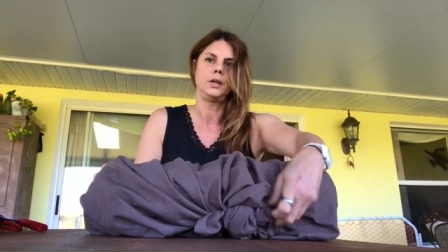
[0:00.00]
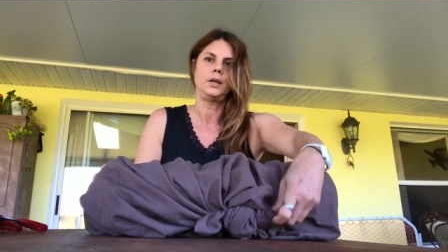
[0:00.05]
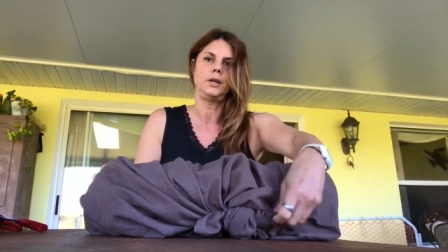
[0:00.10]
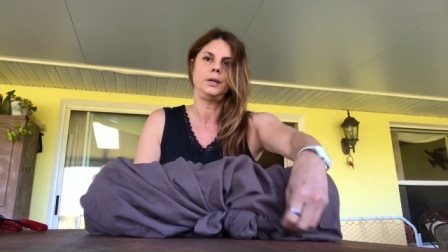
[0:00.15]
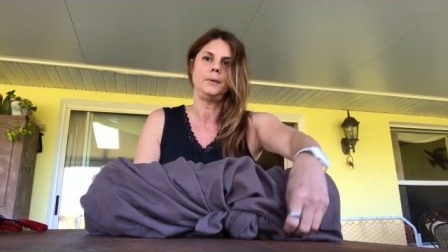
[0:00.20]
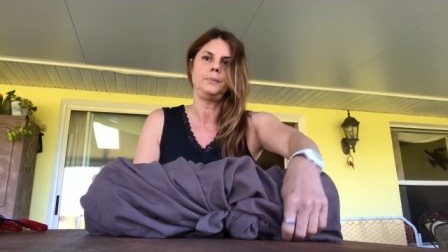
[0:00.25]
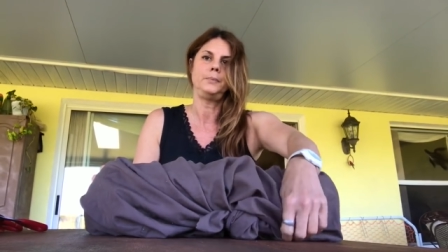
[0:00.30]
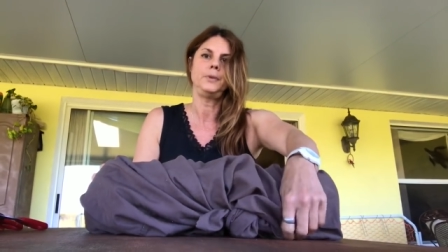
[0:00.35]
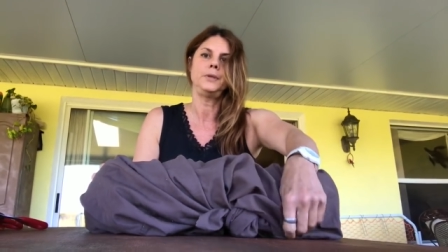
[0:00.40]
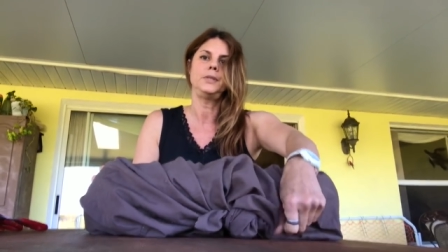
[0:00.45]

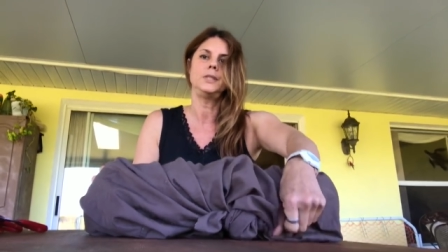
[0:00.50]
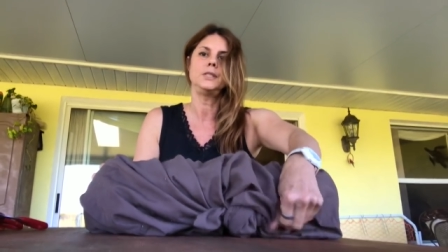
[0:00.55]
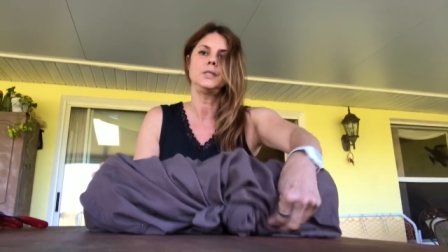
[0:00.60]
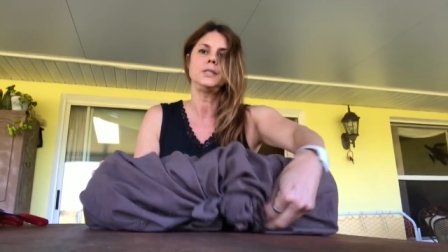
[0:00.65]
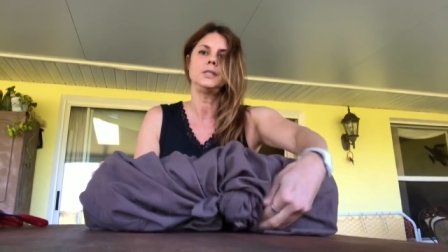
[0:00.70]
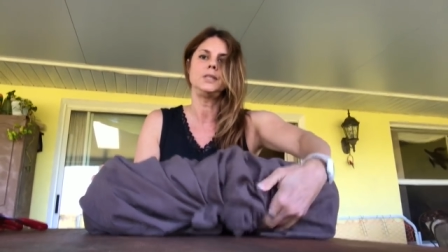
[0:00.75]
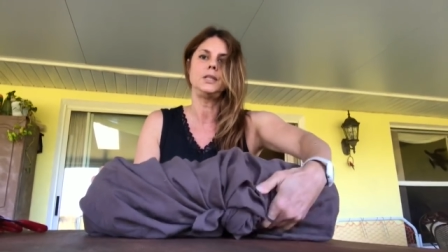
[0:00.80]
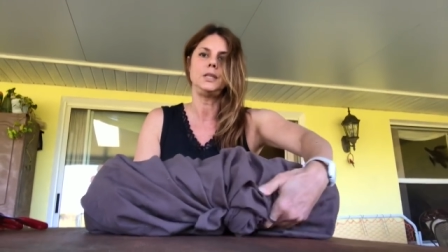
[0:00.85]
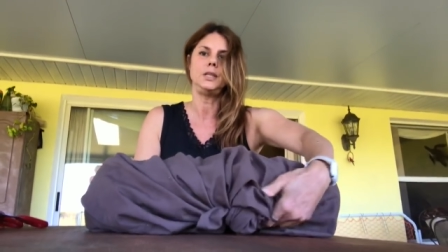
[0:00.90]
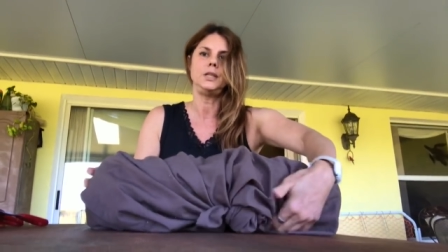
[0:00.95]
um, but this
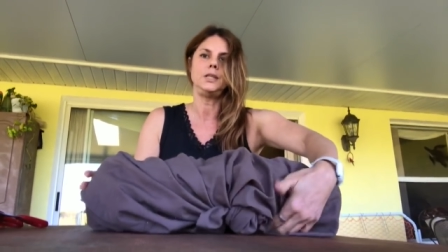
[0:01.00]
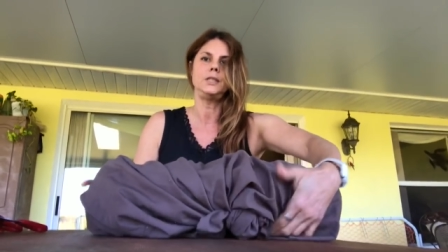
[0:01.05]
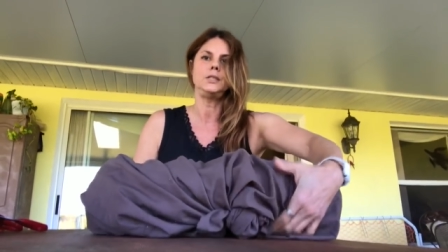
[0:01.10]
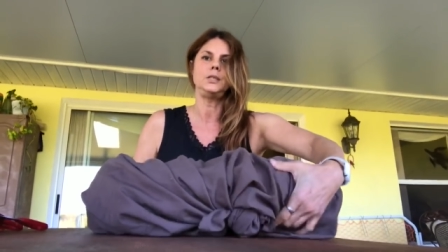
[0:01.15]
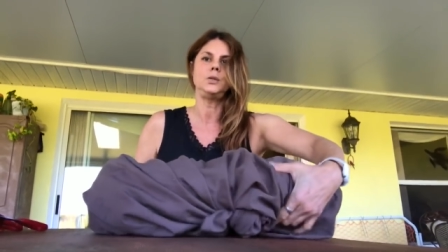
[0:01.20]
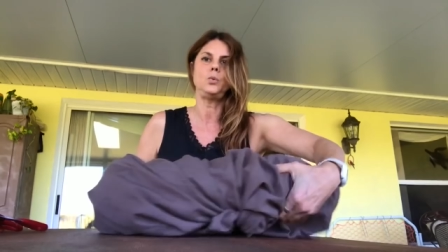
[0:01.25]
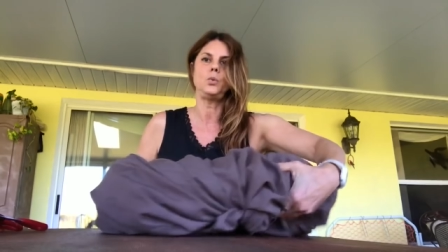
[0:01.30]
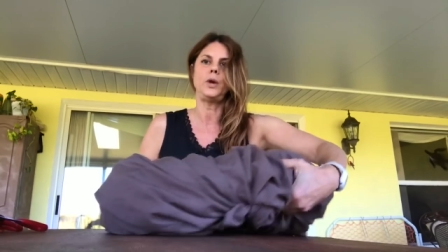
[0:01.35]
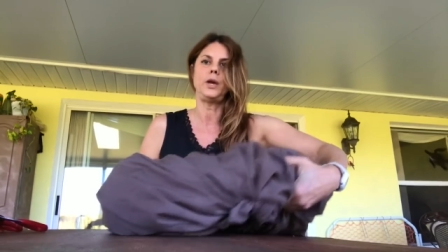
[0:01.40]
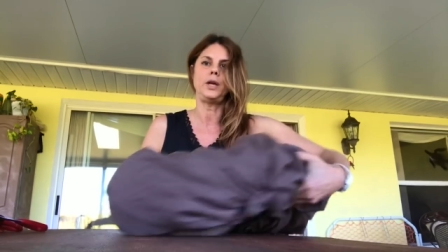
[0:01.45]
is an
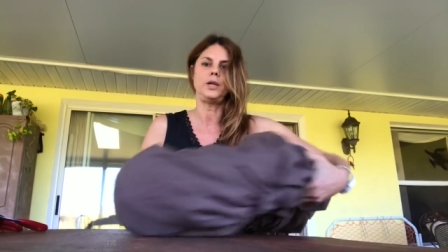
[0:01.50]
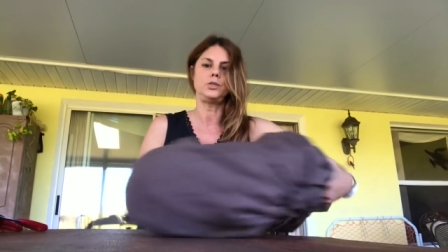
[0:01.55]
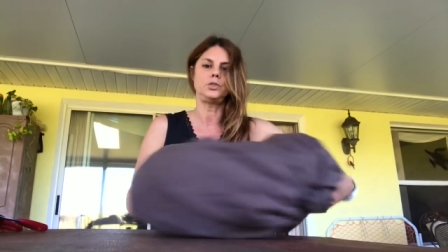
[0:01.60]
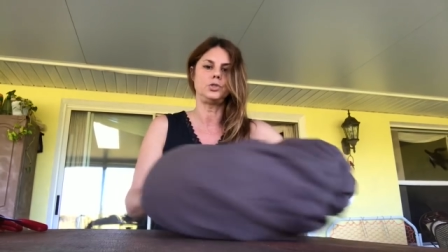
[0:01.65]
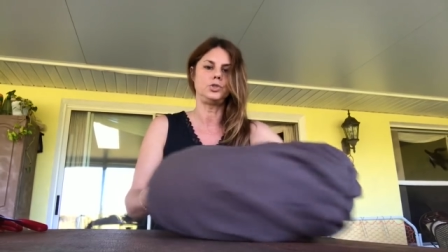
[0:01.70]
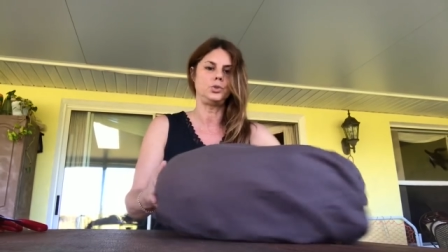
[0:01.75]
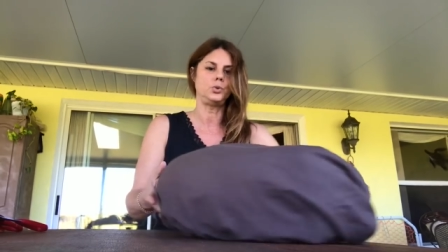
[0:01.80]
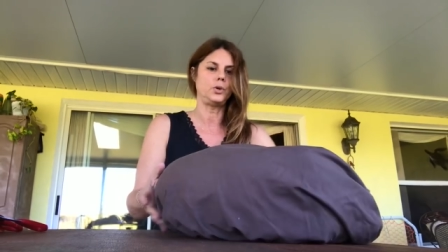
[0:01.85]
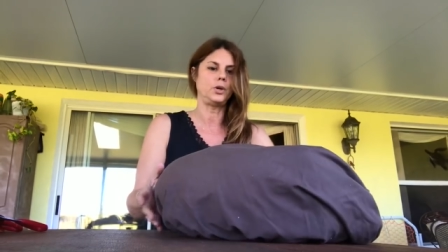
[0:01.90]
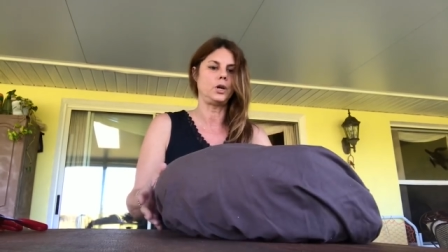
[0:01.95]
easy way
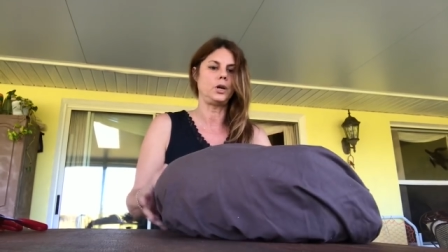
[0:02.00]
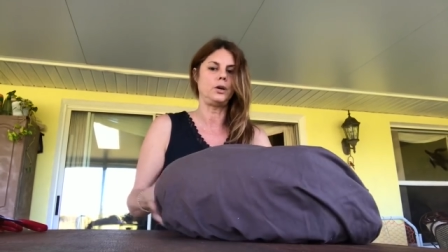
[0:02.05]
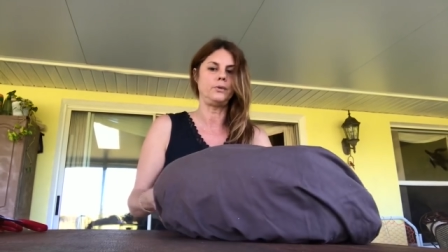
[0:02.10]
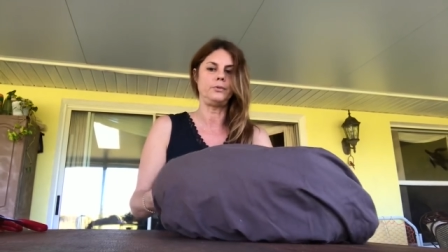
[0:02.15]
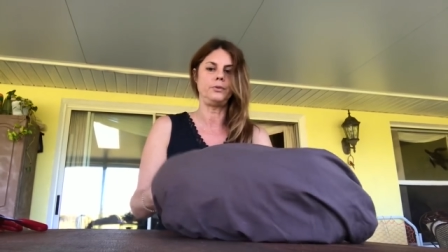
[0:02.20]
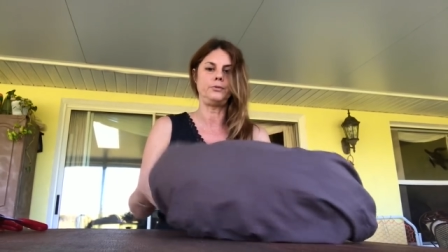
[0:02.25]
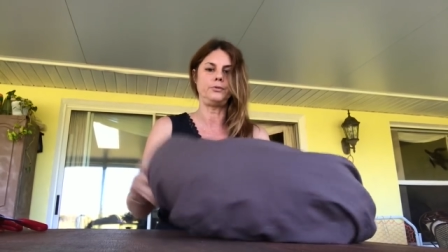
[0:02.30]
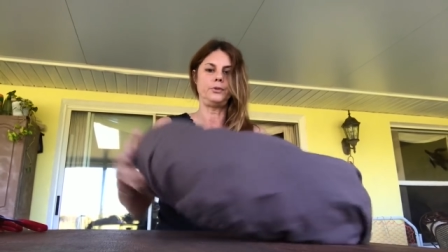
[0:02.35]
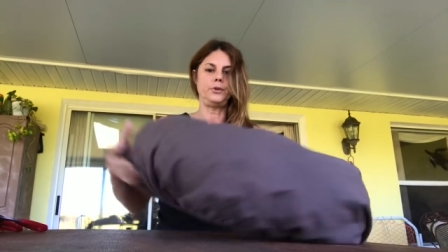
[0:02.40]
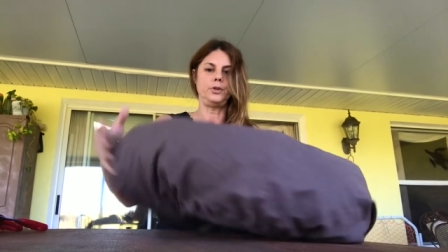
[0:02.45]
to do a
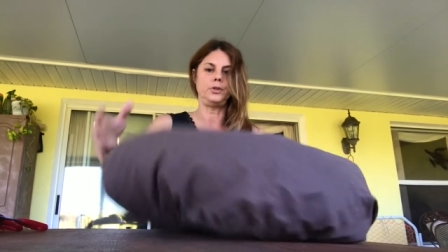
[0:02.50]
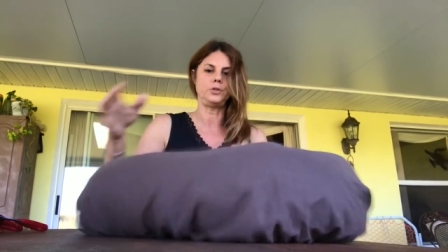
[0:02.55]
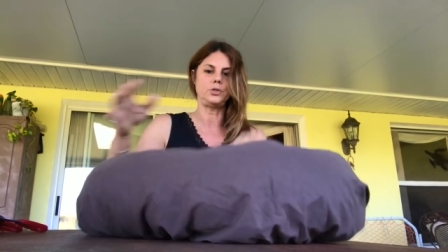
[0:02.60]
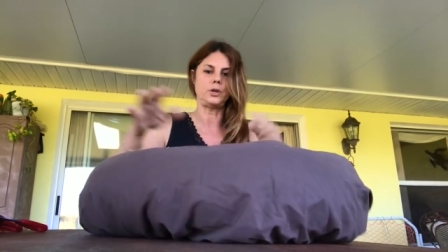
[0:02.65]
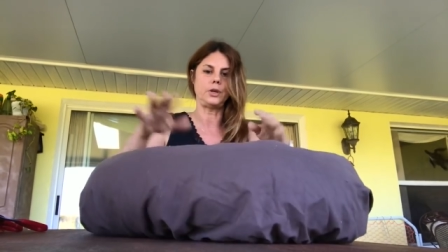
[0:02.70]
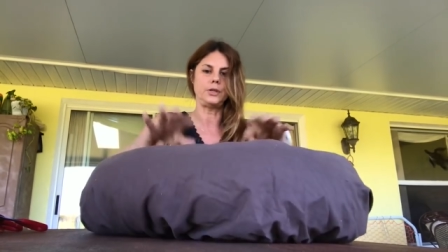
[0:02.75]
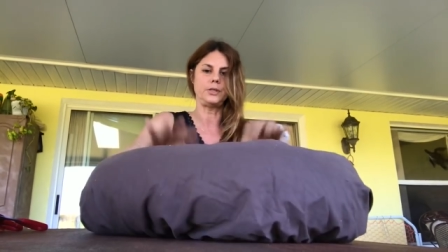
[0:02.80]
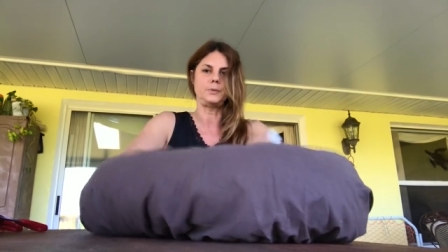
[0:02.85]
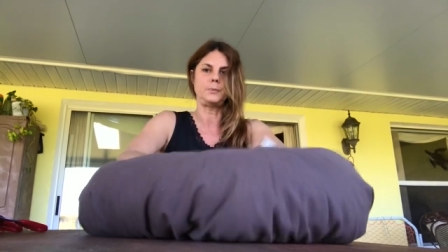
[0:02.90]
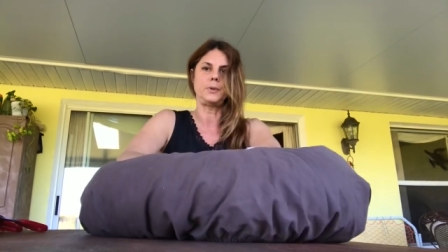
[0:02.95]
cover for your
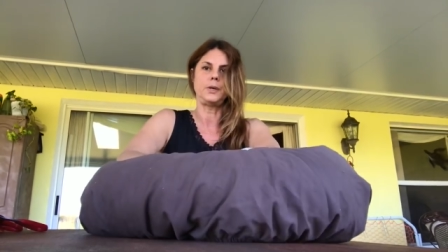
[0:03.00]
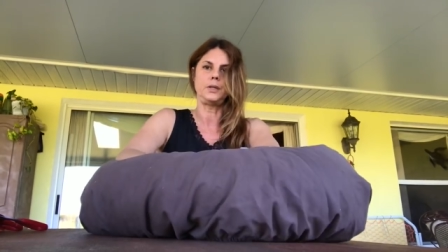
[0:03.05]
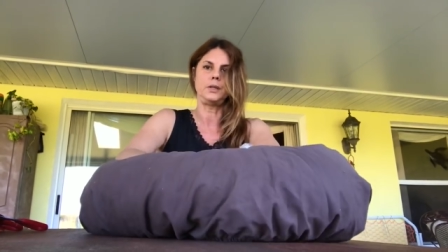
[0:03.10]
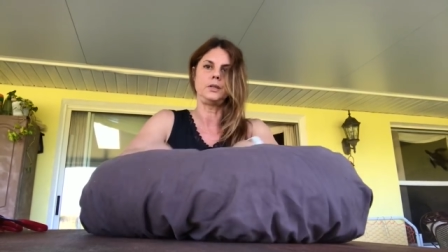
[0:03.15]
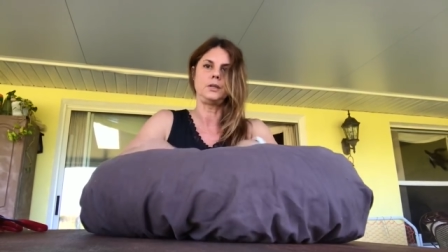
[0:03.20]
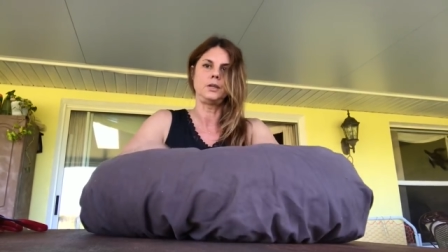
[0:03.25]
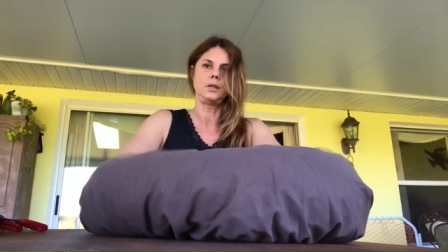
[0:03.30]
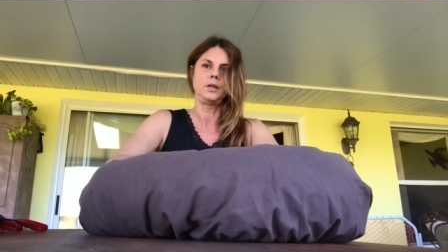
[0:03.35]
dog's bed